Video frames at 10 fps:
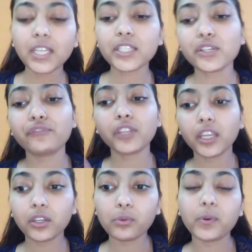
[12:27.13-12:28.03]

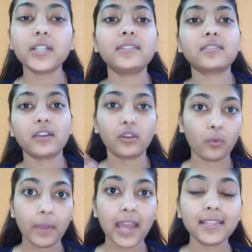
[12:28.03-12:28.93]
shifting towards
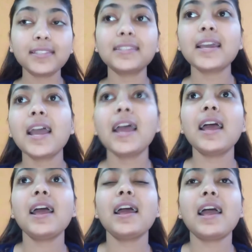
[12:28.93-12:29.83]
romance.
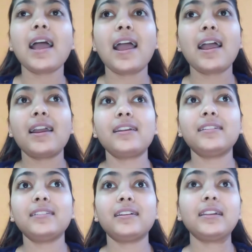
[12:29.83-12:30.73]

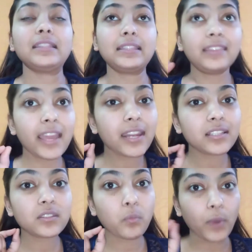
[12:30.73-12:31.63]
And there
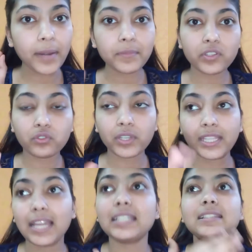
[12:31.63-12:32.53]
is one mystery
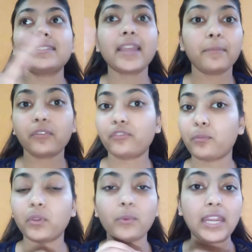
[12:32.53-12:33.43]
that is kept
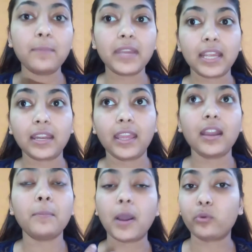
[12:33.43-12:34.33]
from the very
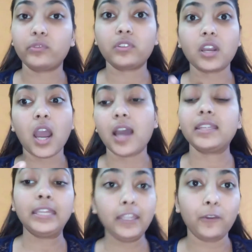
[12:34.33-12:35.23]
beginning about our
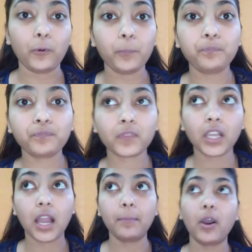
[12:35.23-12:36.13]
hero,
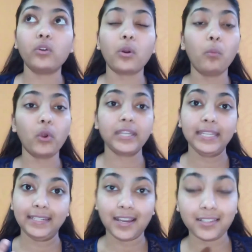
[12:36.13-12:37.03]
about what
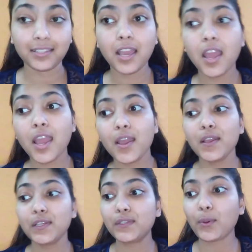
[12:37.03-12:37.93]
he does.
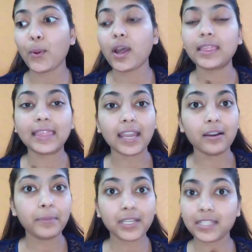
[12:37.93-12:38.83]
So
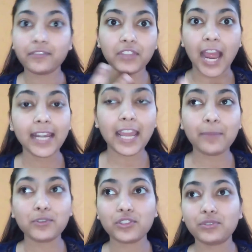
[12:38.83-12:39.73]
because of that,
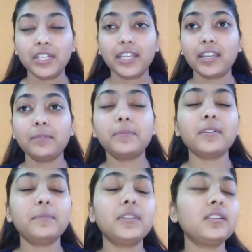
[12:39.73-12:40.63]
I'm just reading it
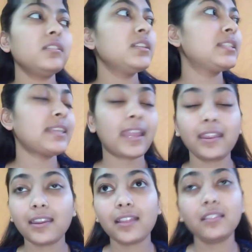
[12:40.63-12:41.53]
the
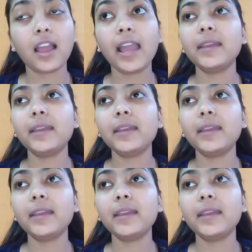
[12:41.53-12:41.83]
second, and